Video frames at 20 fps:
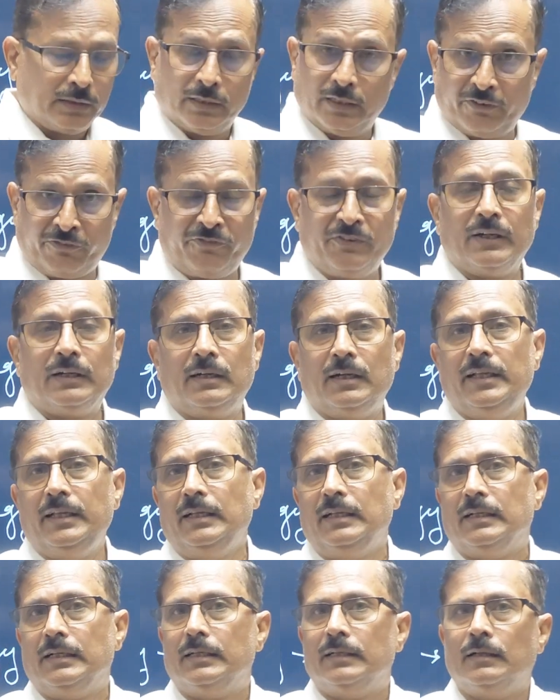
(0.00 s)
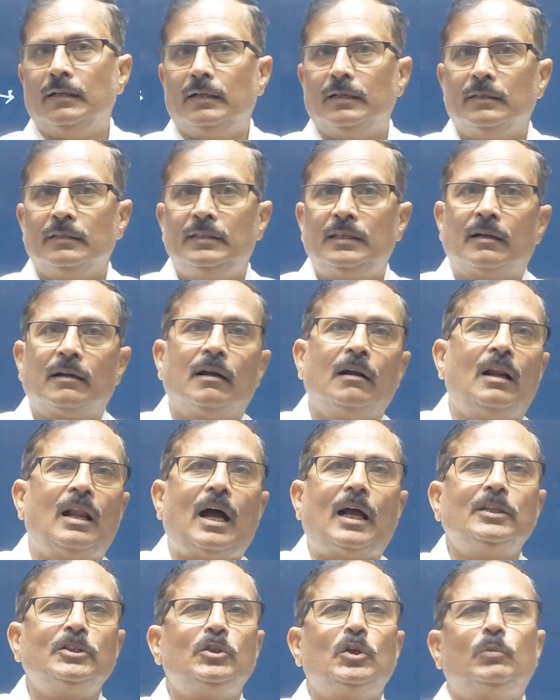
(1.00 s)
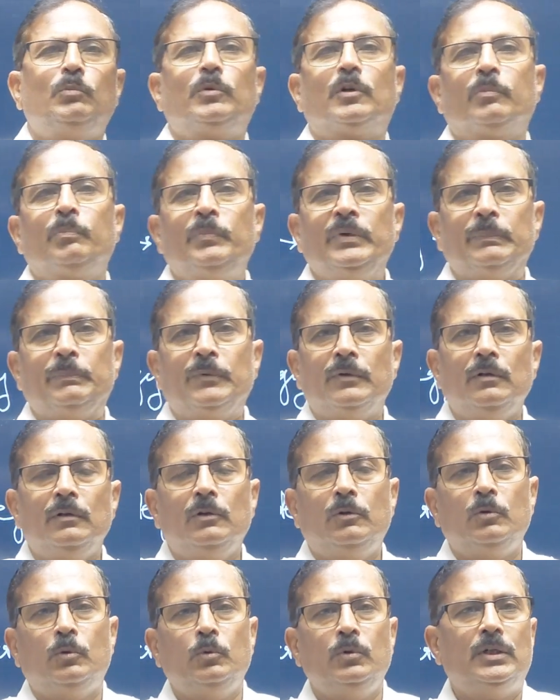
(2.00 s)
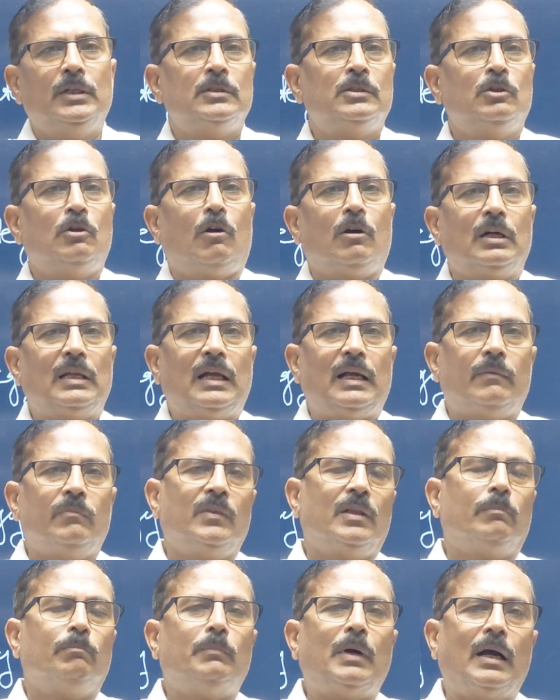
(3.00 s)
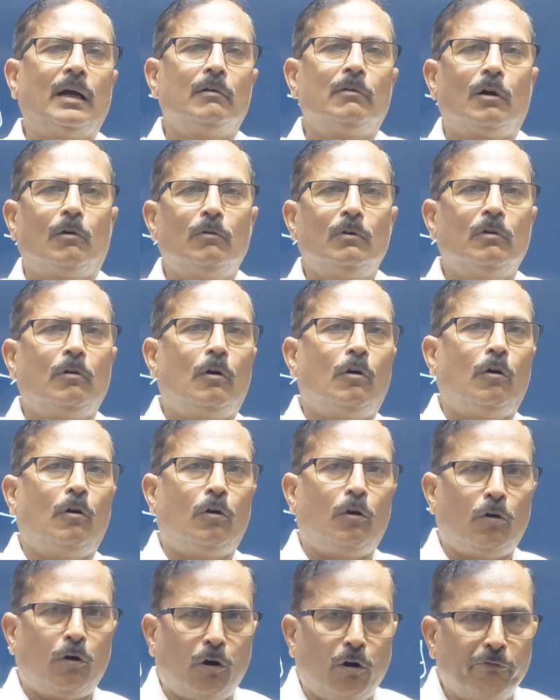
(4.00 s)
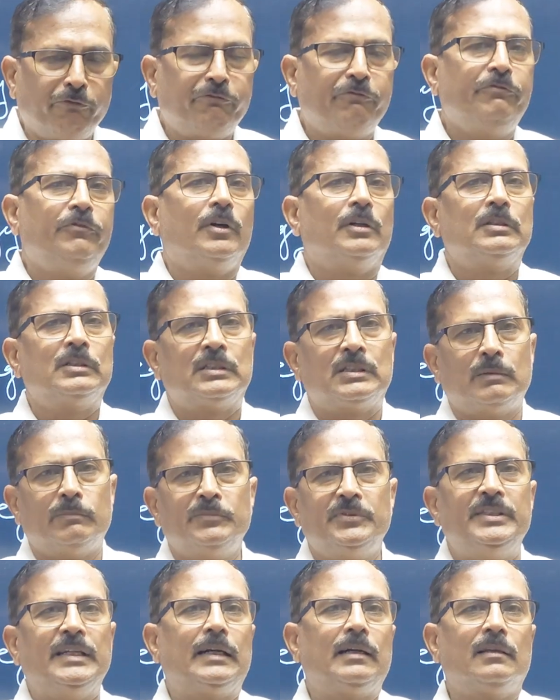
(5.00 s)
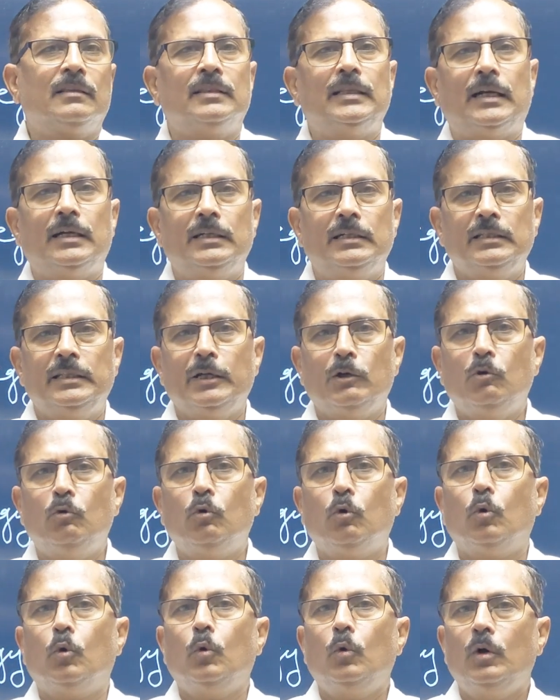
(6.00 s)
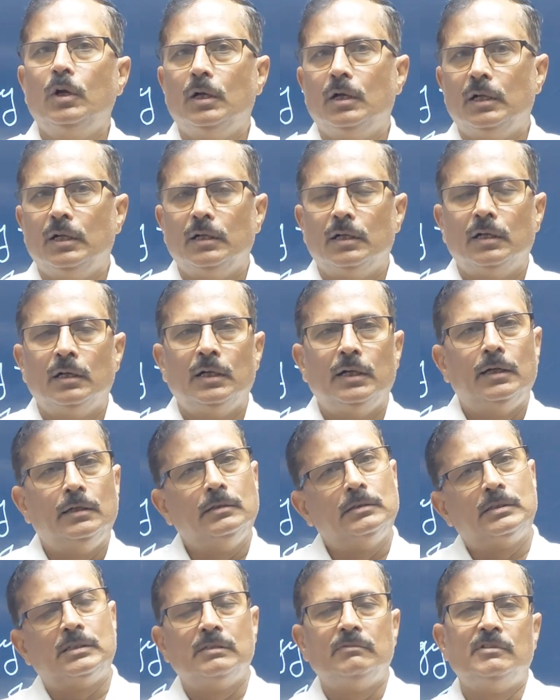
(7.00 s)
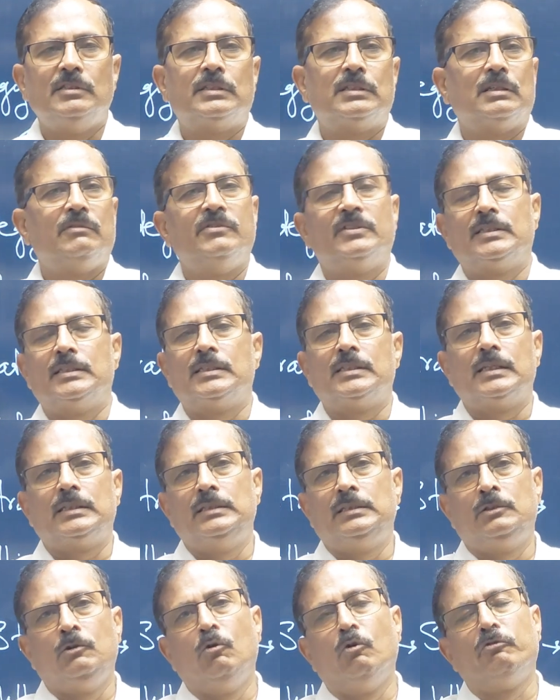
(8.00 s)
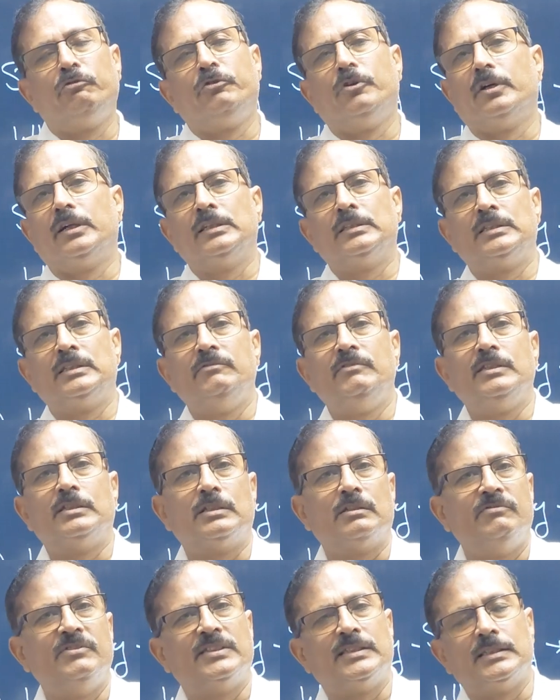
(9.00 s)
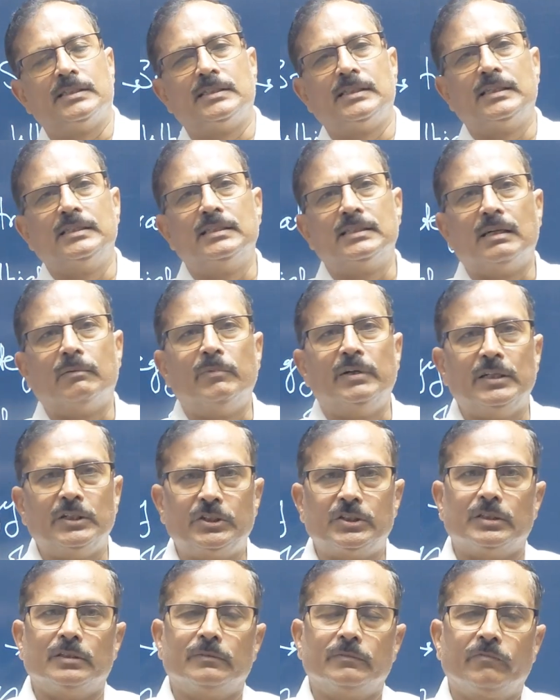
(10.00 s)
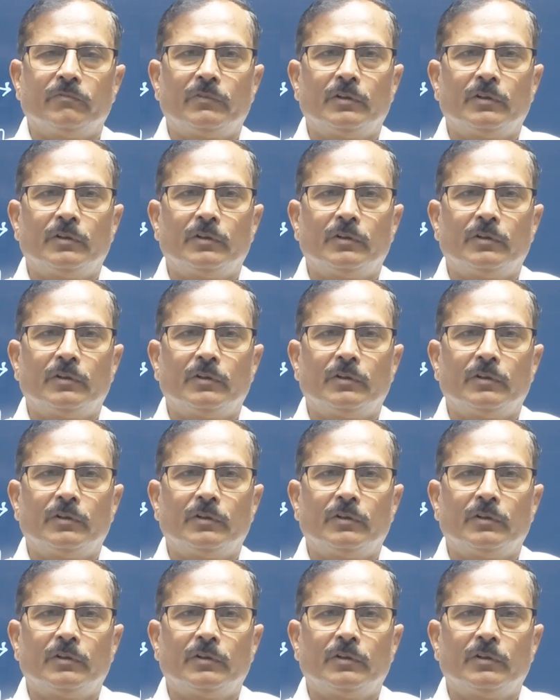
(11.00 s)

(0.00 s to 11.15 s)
Definitely, there are a large number of people who does not have the background of the subject that they go in civil services, go for civil services examination.